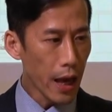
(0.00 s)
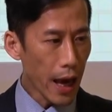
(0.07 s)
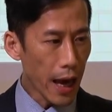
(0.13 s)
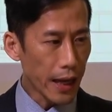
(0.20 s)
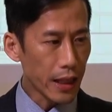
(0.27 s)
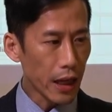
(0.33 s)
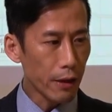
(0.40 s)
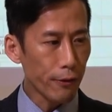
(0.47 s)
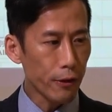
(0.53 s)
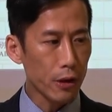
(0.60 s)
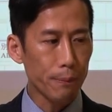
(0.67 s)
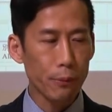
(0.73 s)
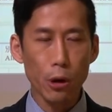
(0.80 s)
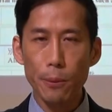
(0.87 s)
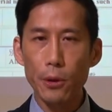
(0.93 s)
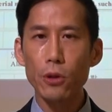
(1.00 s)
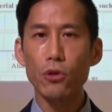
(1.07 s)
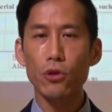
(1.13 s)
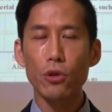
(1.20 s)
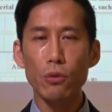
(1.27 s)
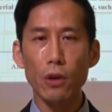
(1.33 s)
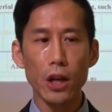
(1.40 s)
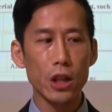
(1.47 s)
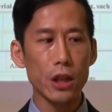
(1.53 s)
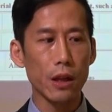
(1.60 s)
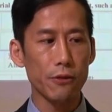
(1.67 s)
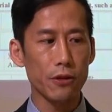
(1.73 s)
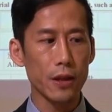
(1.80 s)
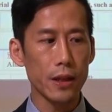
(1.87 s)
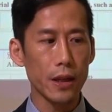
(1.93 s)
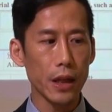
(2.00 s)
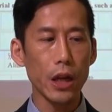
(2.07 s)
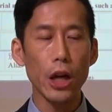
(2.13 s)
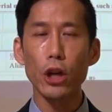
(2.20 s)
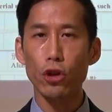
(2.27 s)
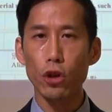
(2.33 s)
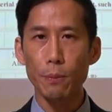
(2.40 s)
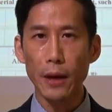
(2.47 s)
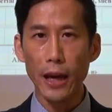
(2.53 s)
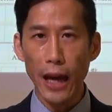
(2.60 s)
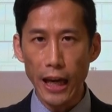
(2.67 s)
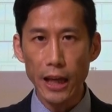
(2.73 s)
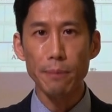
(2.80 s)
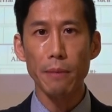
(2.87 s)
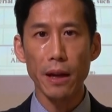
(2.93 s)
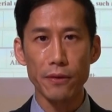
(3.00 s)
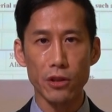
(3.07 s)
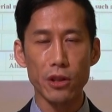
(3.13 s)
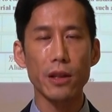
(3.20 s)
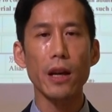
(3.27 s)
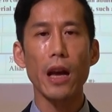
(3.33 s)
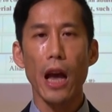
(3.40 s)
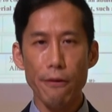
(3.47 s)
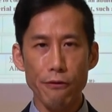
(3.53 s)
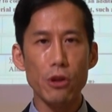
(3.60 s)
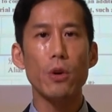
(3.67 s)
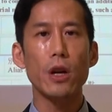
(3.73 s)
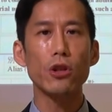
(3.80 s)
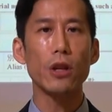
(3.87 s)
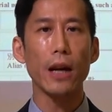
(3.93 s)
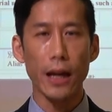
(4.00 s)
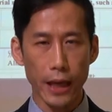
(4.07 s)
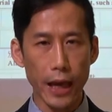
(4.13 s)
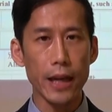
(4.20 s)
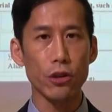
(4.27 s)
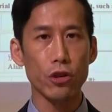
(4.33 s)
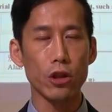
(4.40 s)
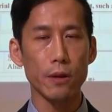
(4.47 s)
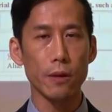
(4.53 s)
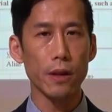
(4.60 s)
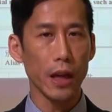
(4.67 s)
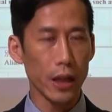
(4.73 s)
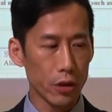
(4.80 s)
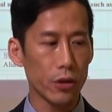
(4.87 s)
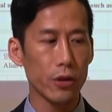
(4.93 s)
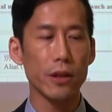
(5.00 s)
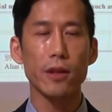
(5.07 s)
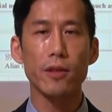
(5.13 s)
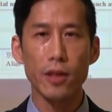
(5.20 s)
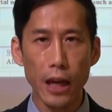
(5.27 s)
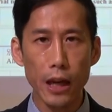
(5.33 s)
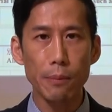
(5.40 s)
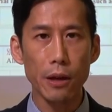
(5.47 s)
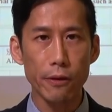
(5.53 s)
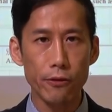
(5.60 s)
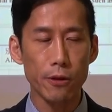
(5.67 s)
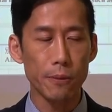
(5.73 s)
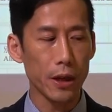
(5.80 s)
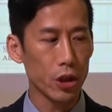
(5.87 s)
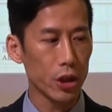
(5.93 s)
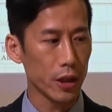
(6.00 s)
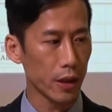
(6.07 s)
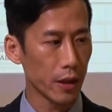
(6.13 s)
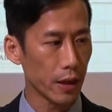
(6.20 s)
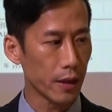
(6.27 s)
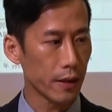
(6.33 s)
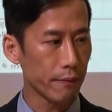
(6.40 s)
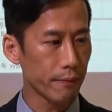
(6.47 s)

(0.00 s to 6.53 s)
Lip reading: And then for the proposed duration of study, it should be 8 months. Everyone, again, should insert the same information here.